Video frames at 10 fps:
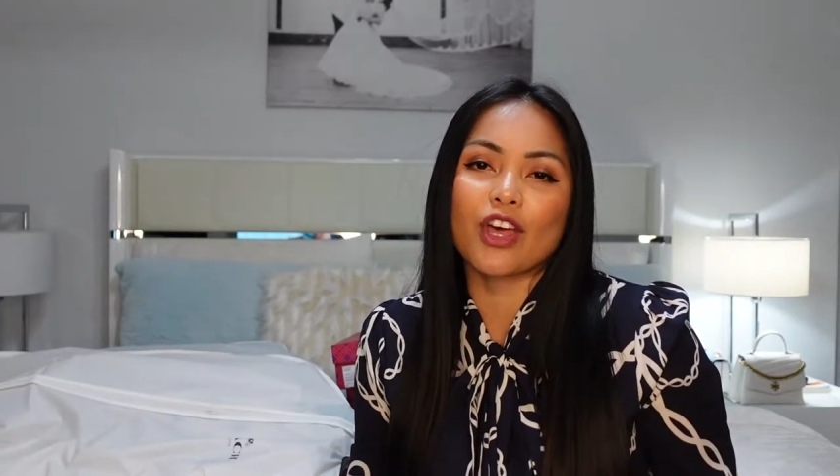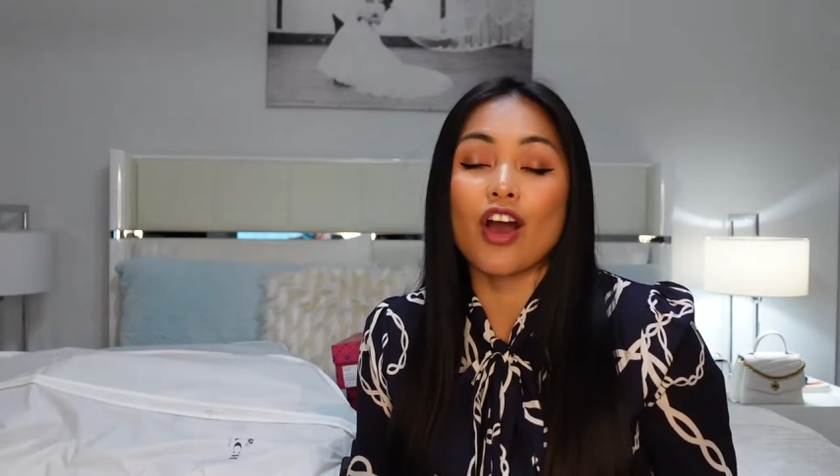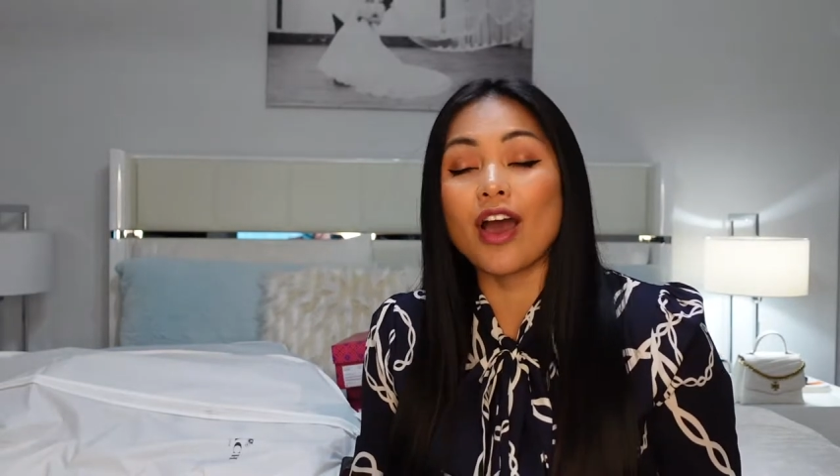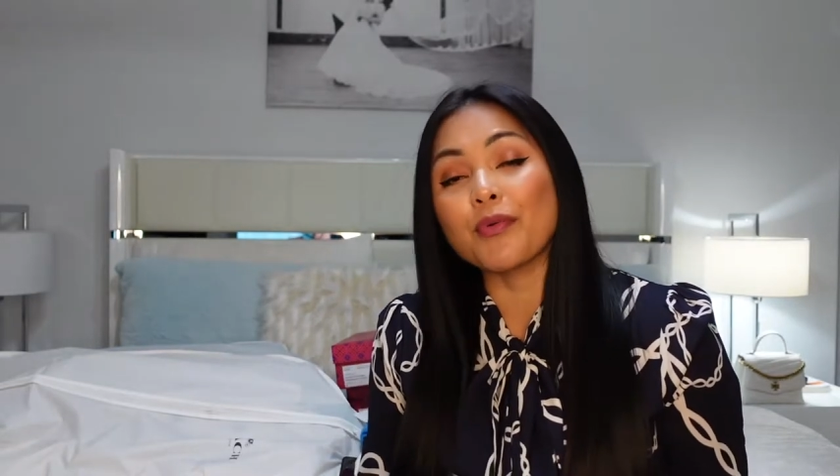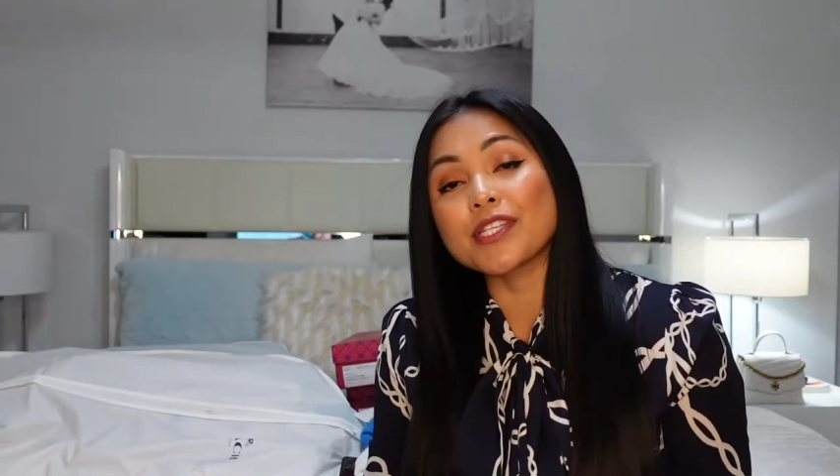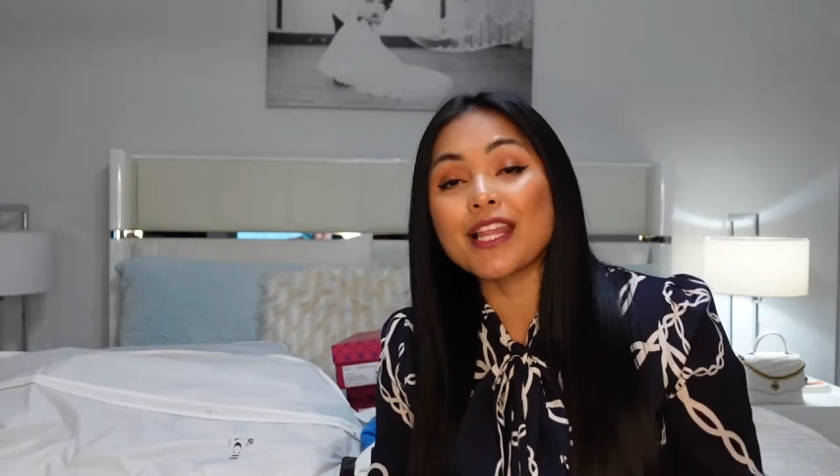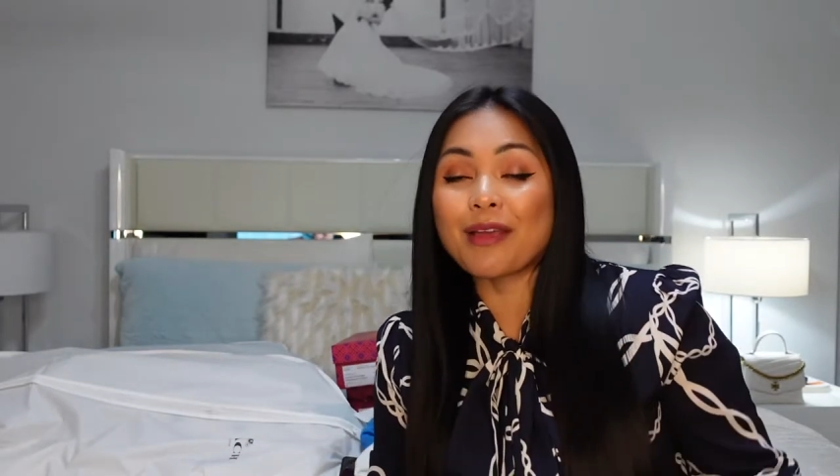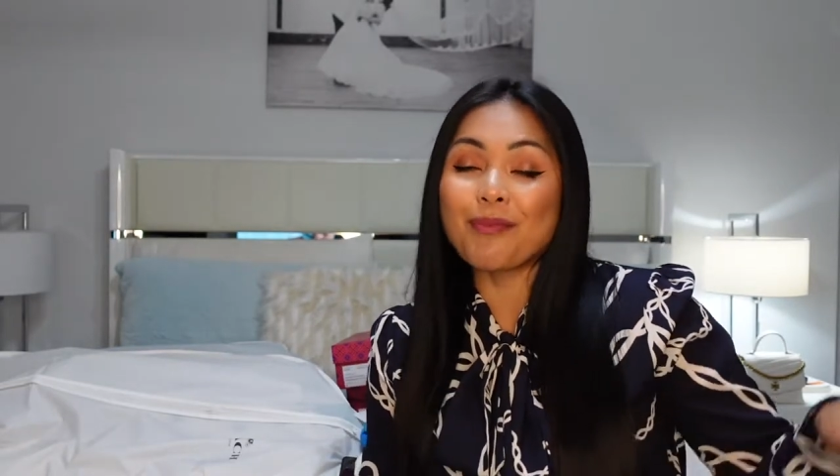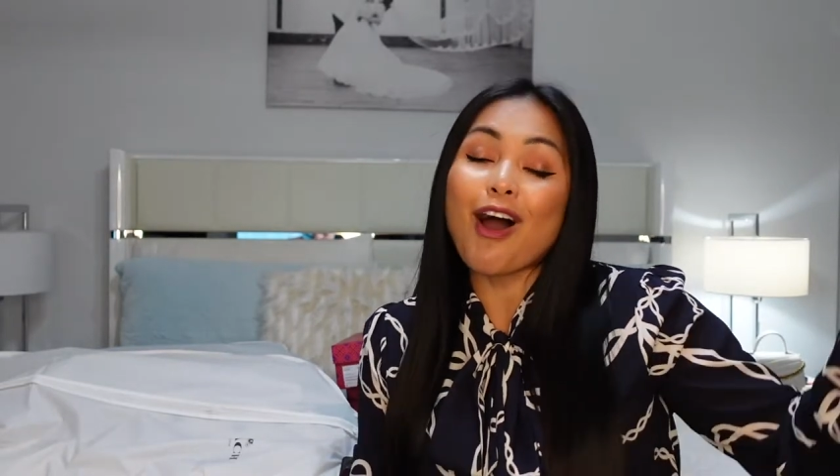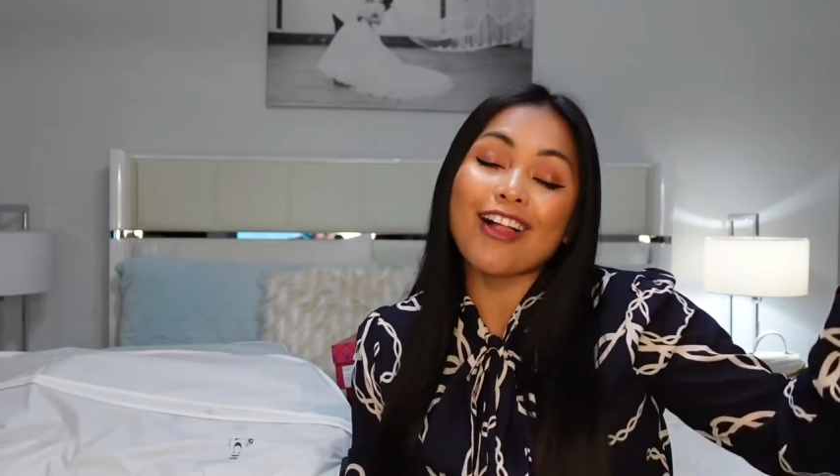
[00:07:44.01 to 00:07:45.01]
thought I was
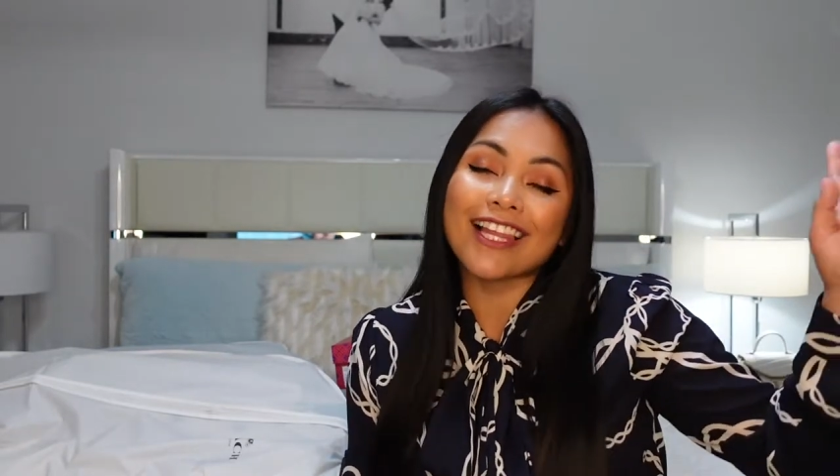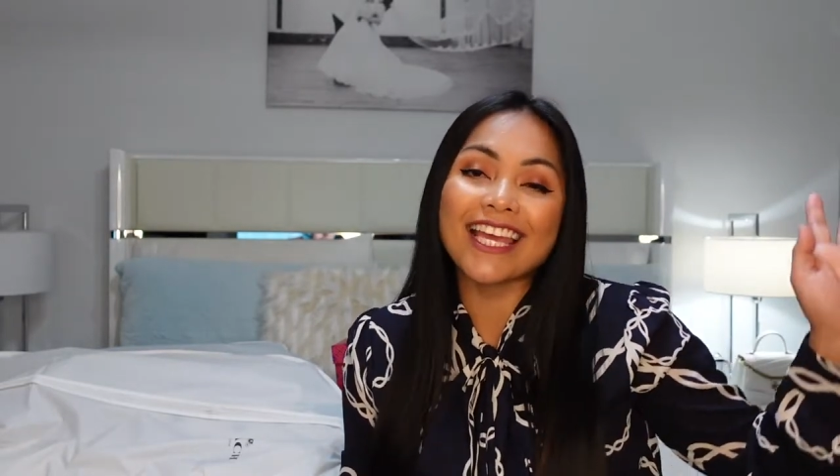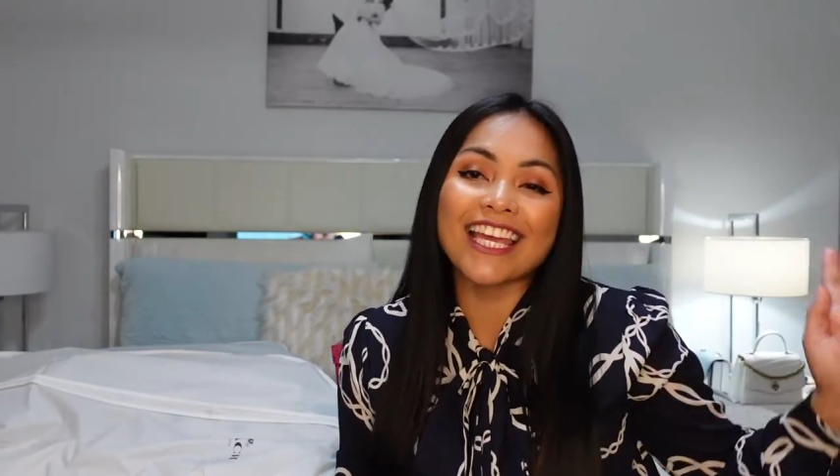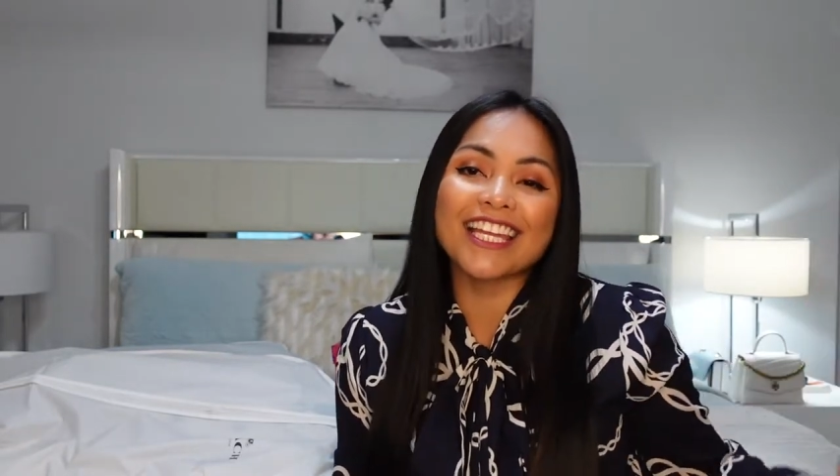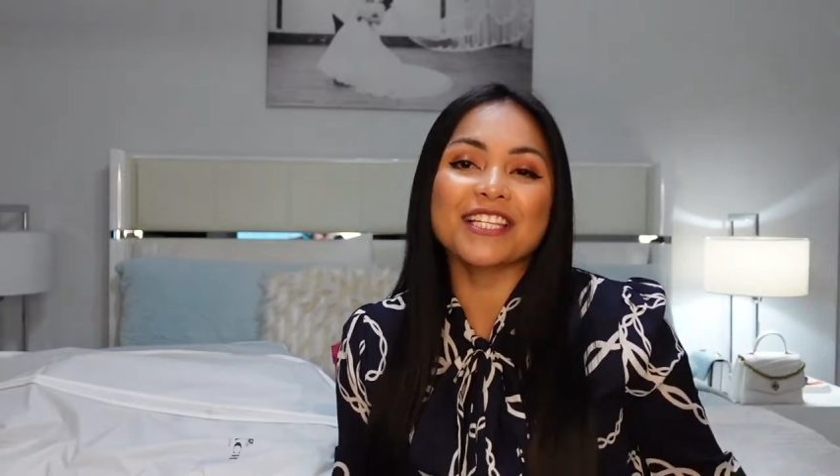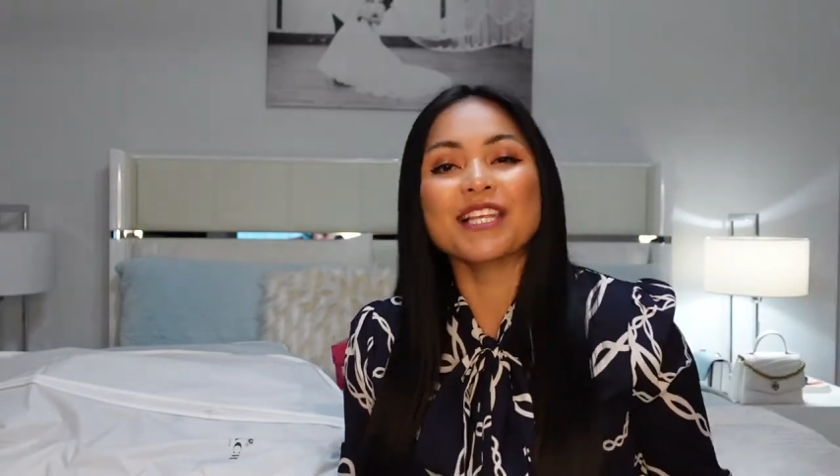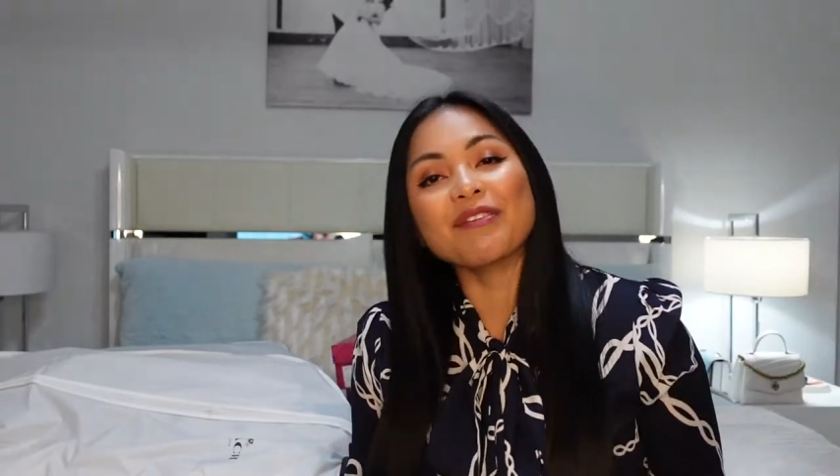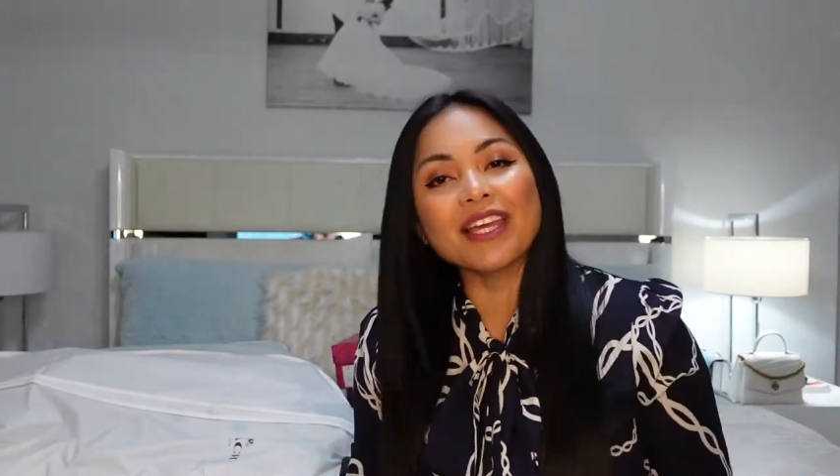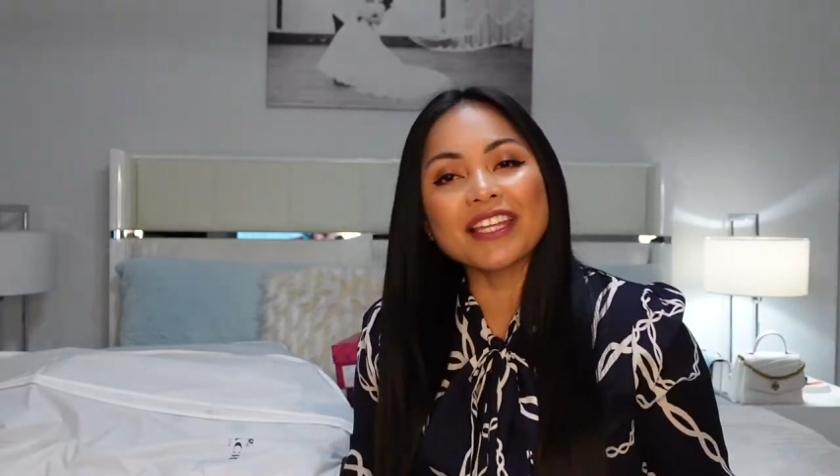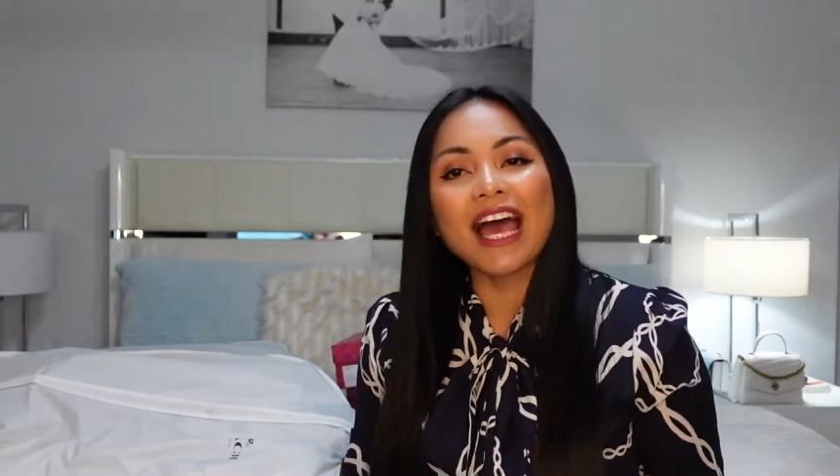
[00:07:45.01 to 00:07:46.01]
like balling and
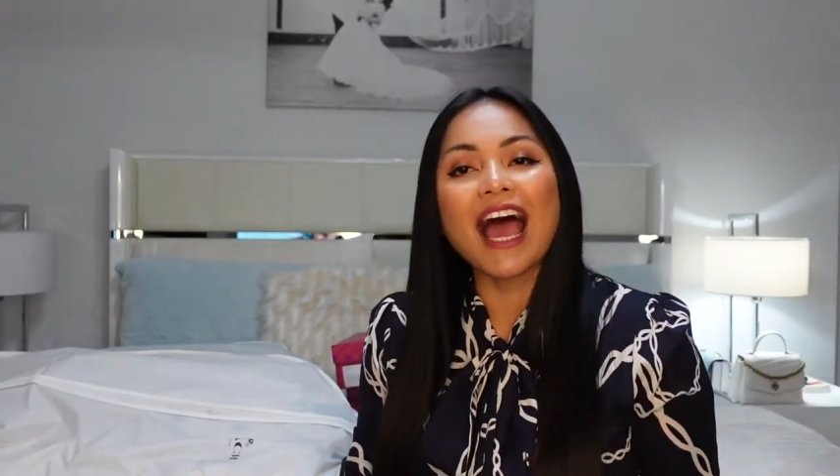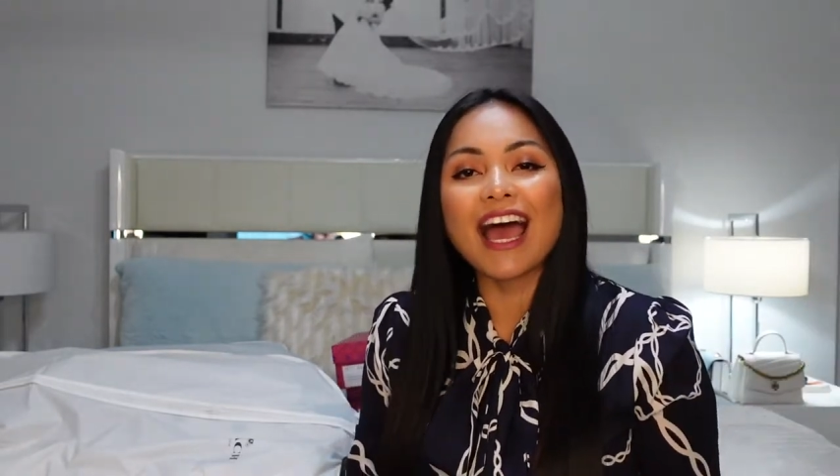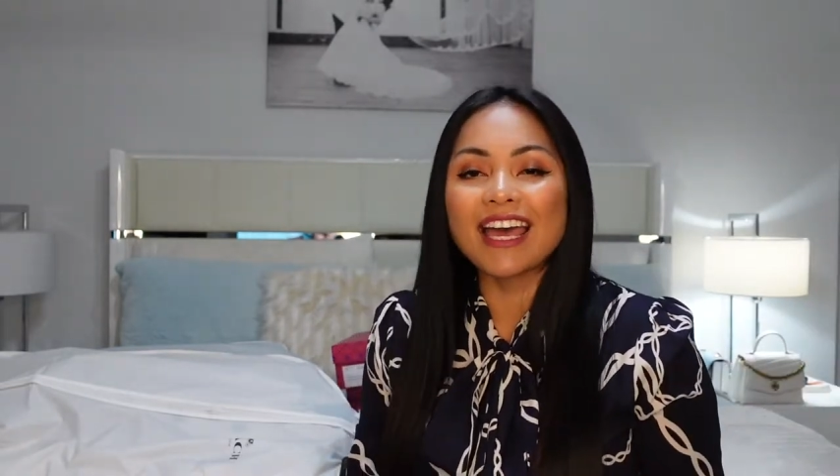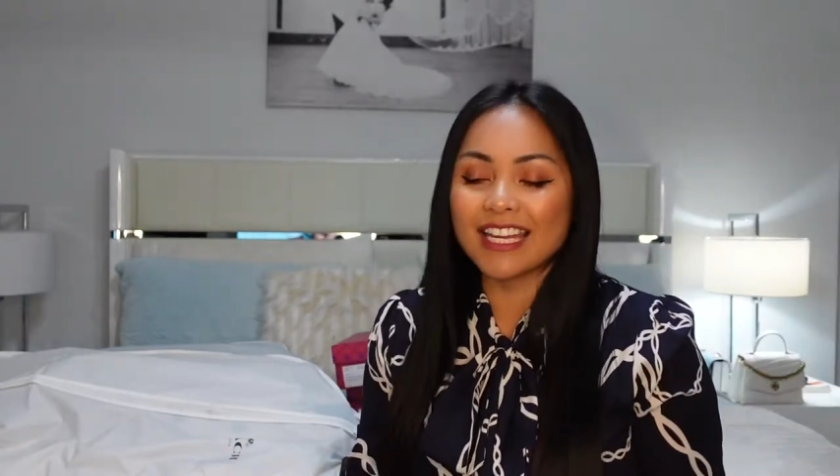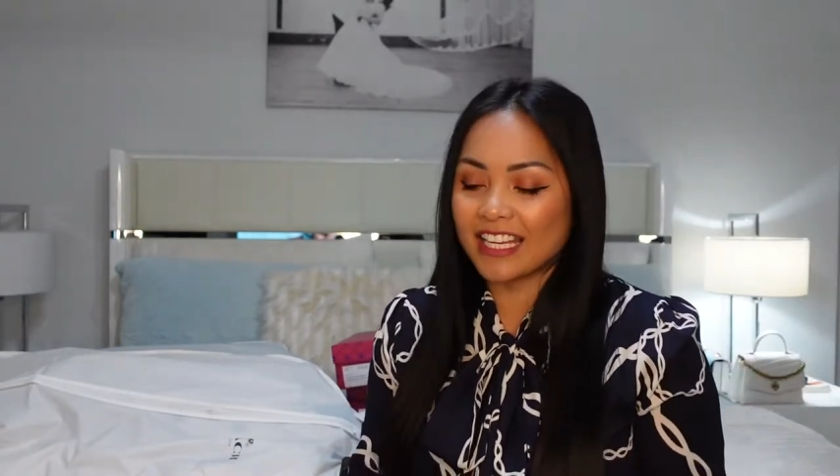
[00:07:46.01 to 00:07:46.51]
stuff like that.